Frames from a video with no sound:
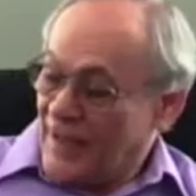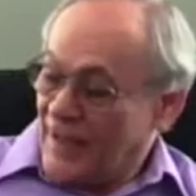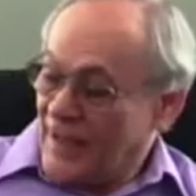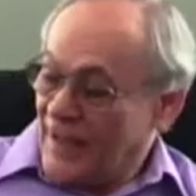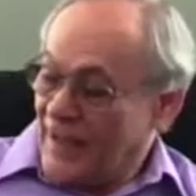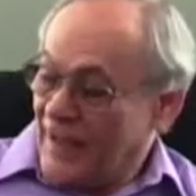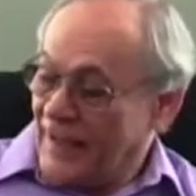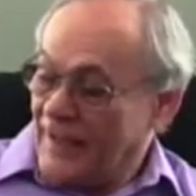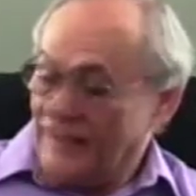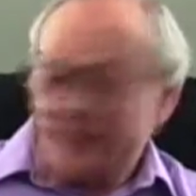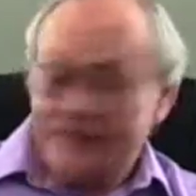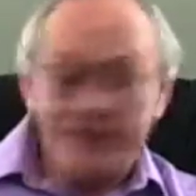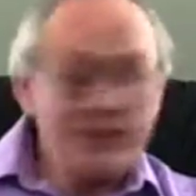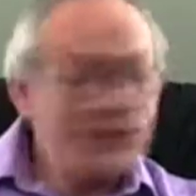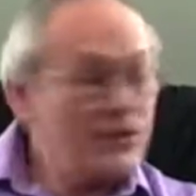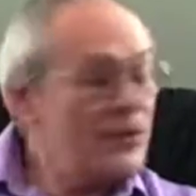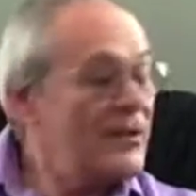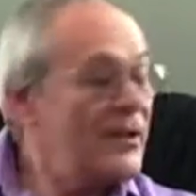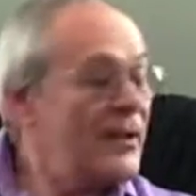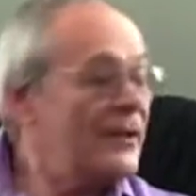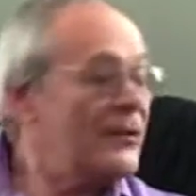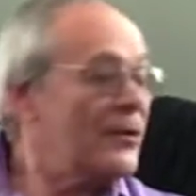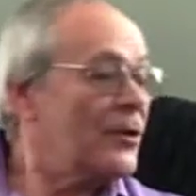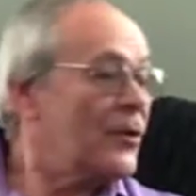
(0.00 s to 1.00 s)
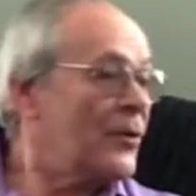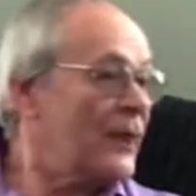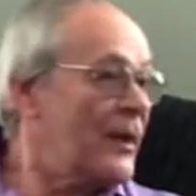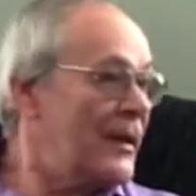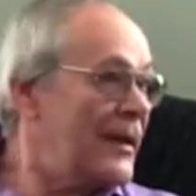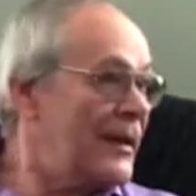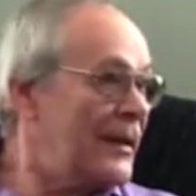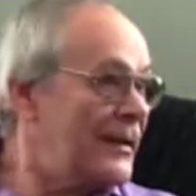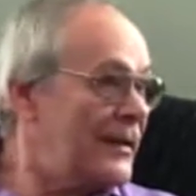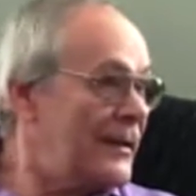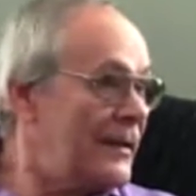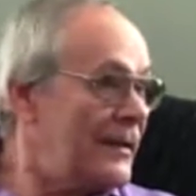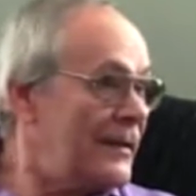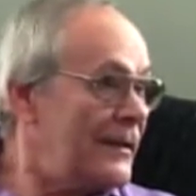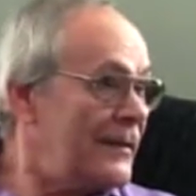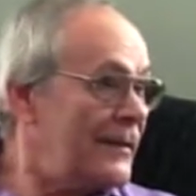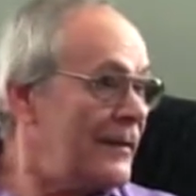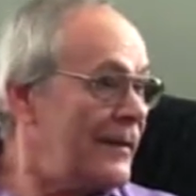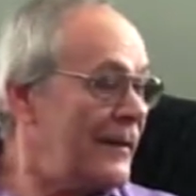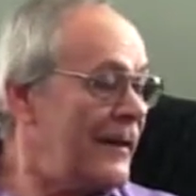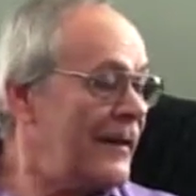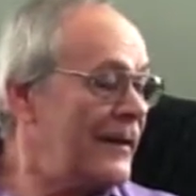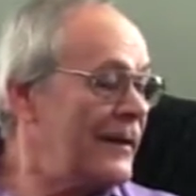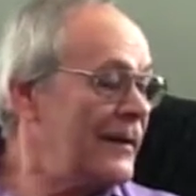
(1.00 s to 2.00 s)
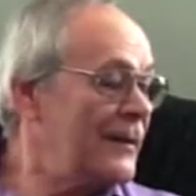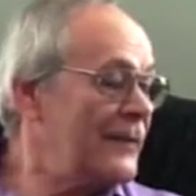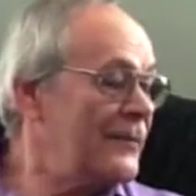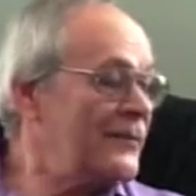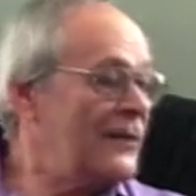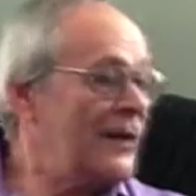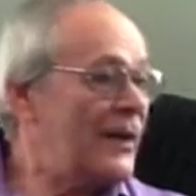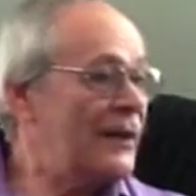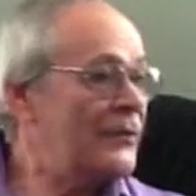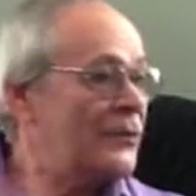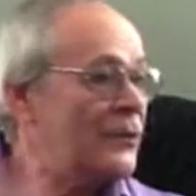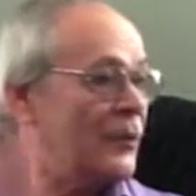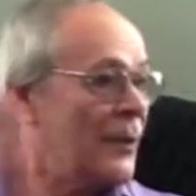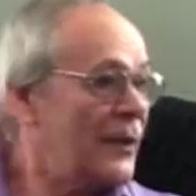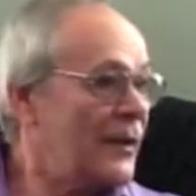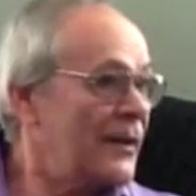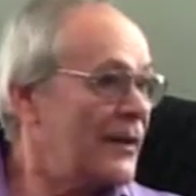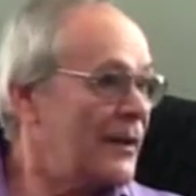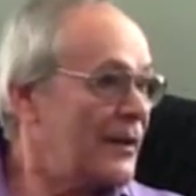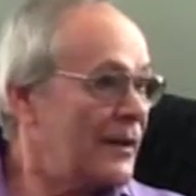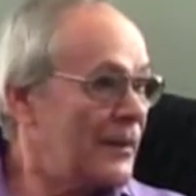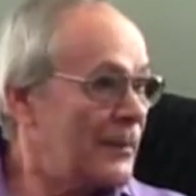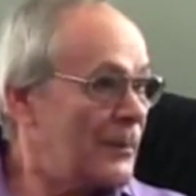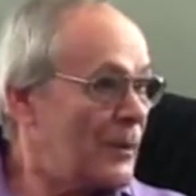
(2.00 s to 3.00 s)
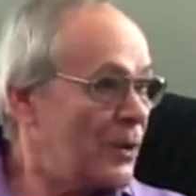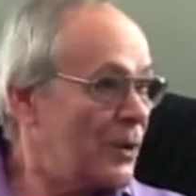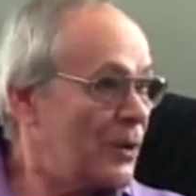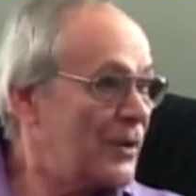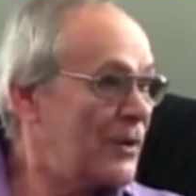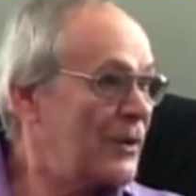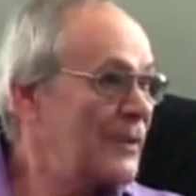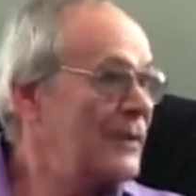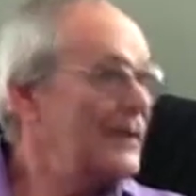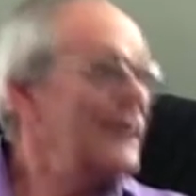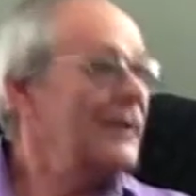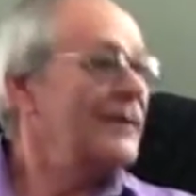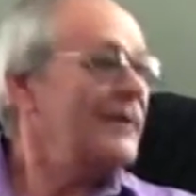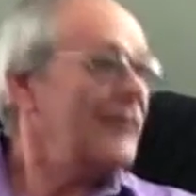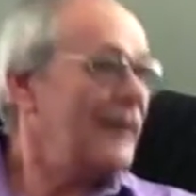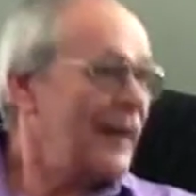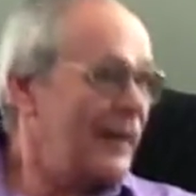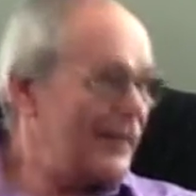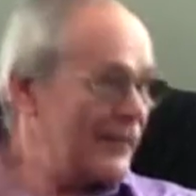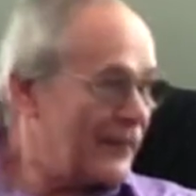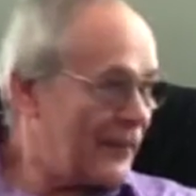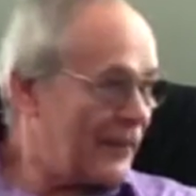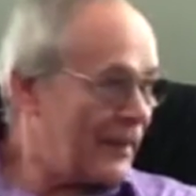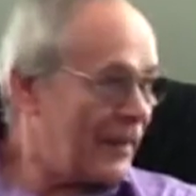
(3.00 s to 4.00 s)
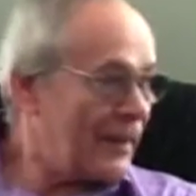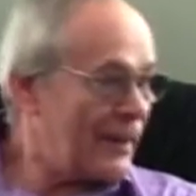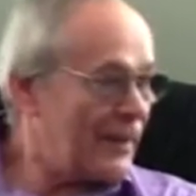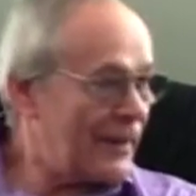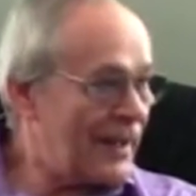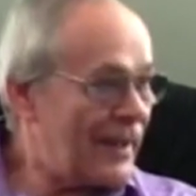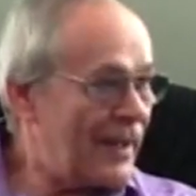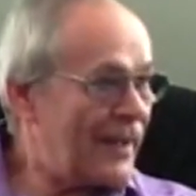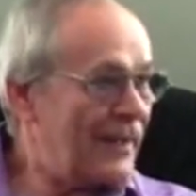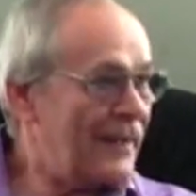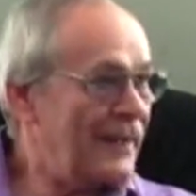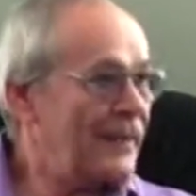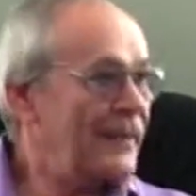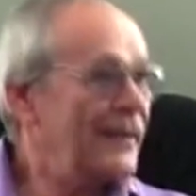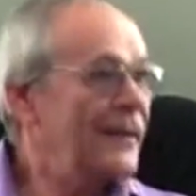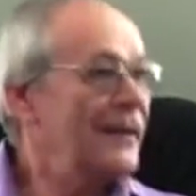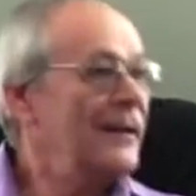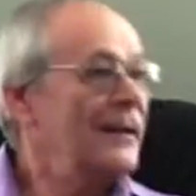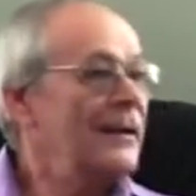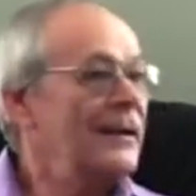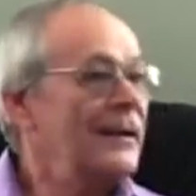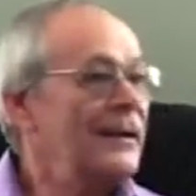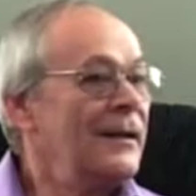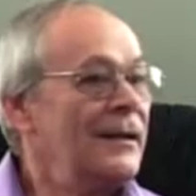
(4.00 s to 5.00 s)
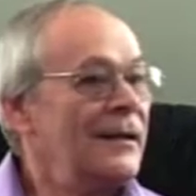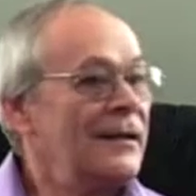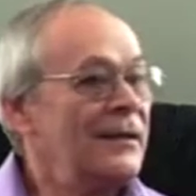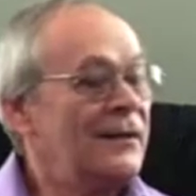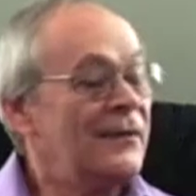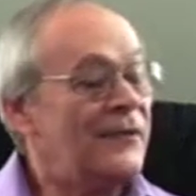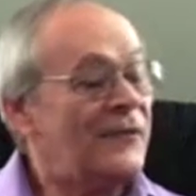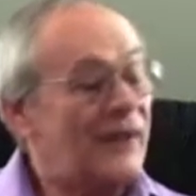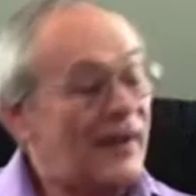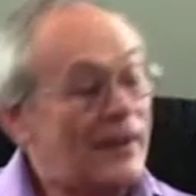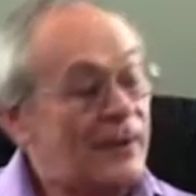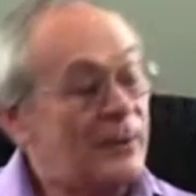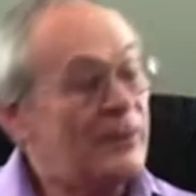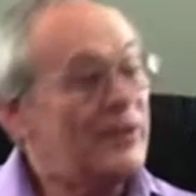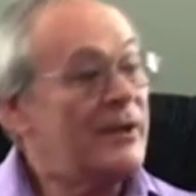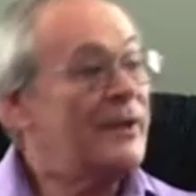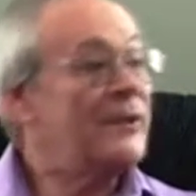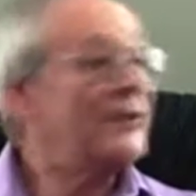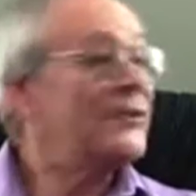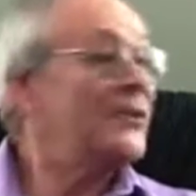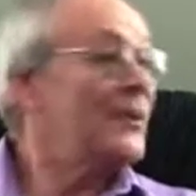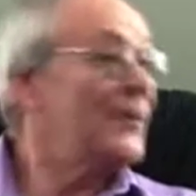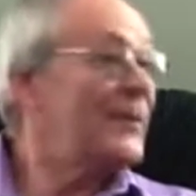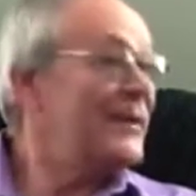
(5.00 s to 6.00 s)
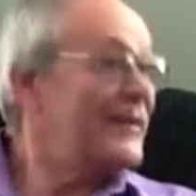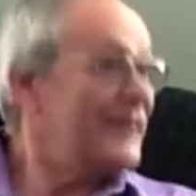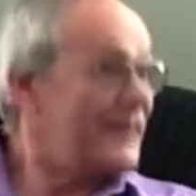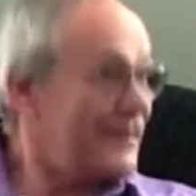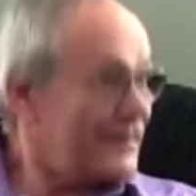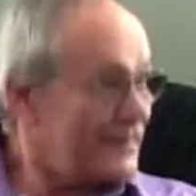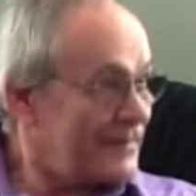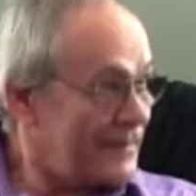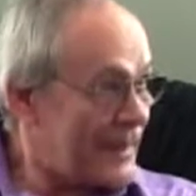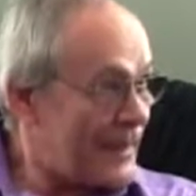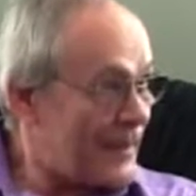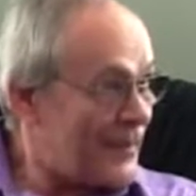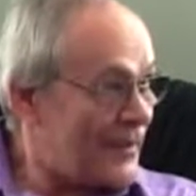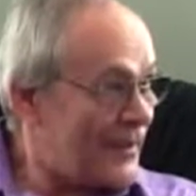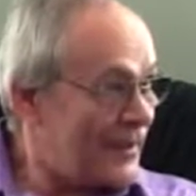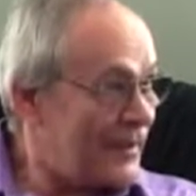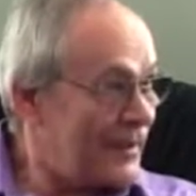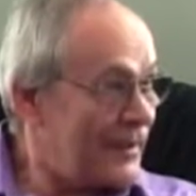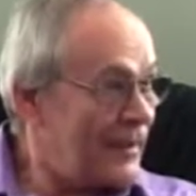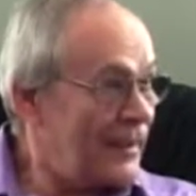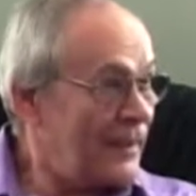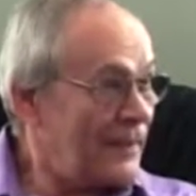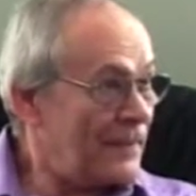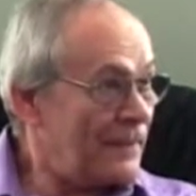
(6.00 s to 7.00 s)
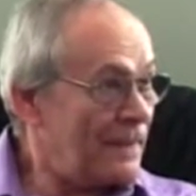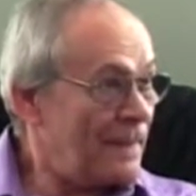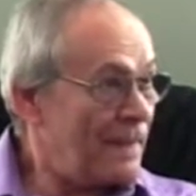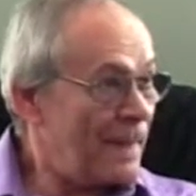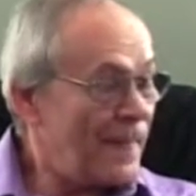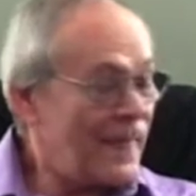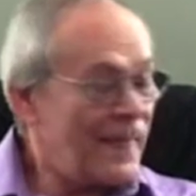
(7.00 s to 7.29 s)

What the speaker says: And I said, gee, that's a great idea. Then I got involved doing another book, kind of forgot about it. The following year, somebody said the same thing again.